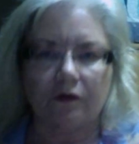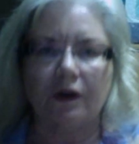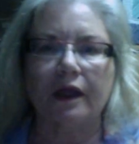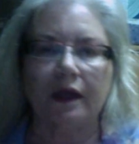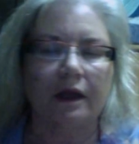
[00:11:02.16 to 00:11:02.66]

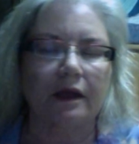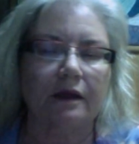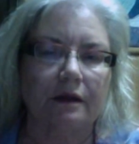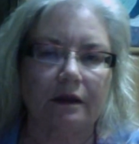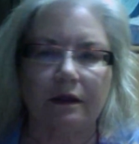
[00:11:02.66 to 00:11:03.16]

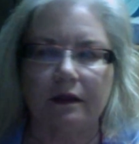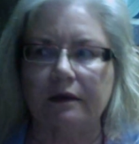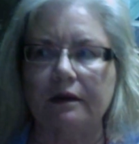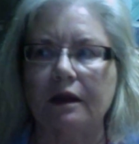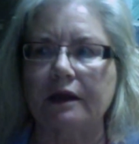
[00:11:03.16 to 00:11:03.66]
head,
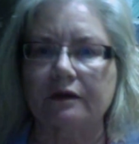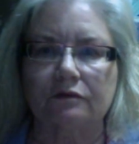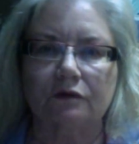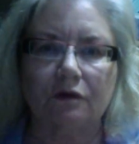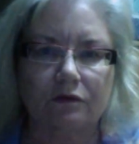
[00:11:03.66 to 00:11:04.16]
and I
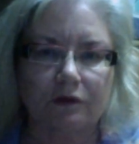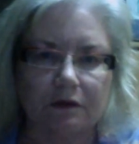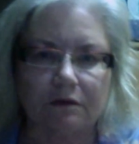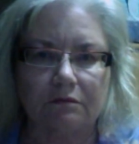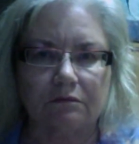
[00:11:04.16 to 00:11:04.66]
don't know
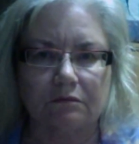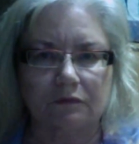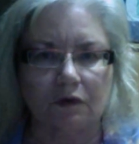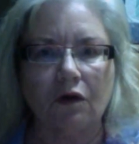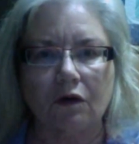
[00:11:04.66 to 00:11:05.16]
the
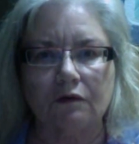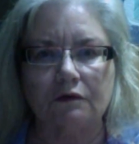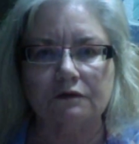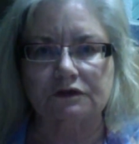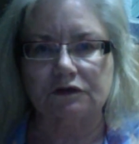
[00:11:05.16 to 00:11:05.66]

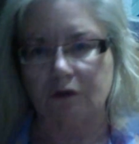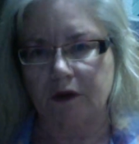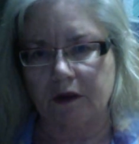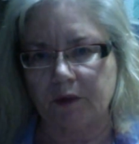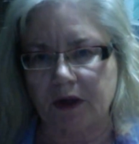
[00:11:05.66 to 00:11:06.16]
whole
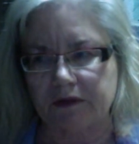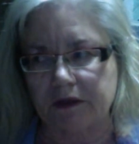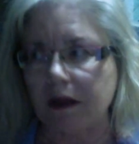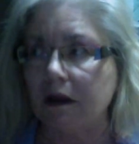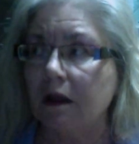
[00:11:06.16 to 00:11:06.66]
story about
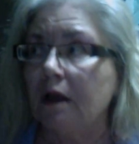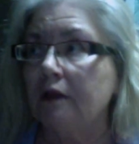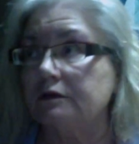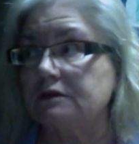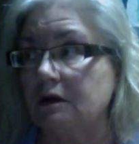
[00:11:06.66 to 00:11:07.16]
that.
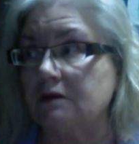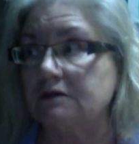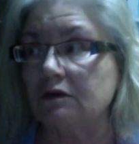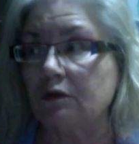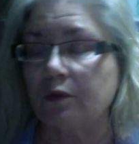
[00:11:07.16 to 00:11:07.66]
There's
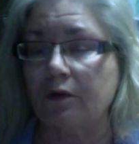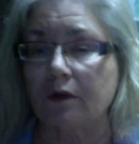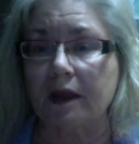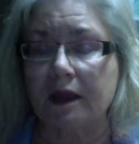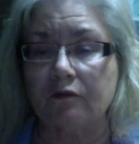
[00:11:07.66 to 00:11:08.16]
also a
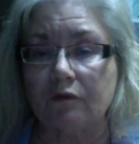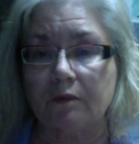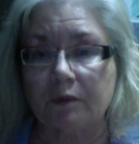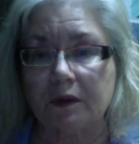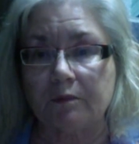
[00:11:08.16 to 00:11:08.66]
parade
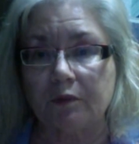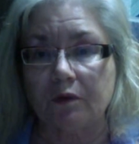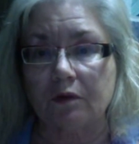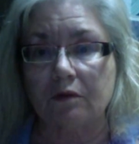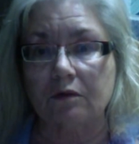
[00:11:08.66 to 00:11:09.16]
where
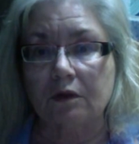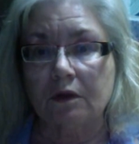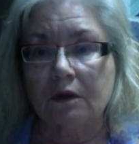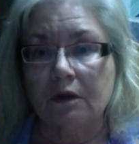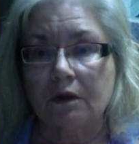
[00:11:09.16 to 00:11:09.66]
people
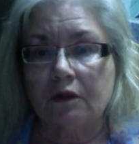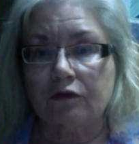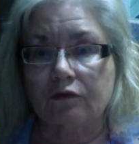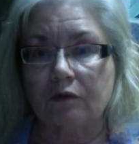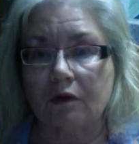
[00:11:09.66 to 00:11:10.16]

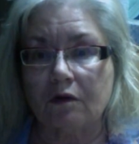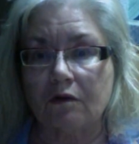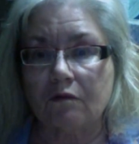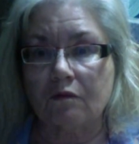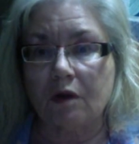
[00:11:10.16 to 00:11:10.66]
throw
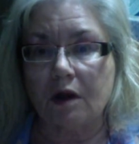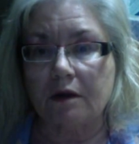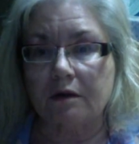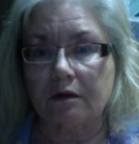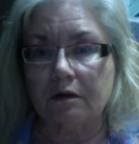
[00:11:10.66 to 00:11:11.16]

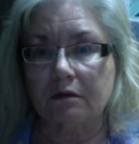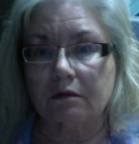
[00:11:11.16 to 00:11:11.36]
water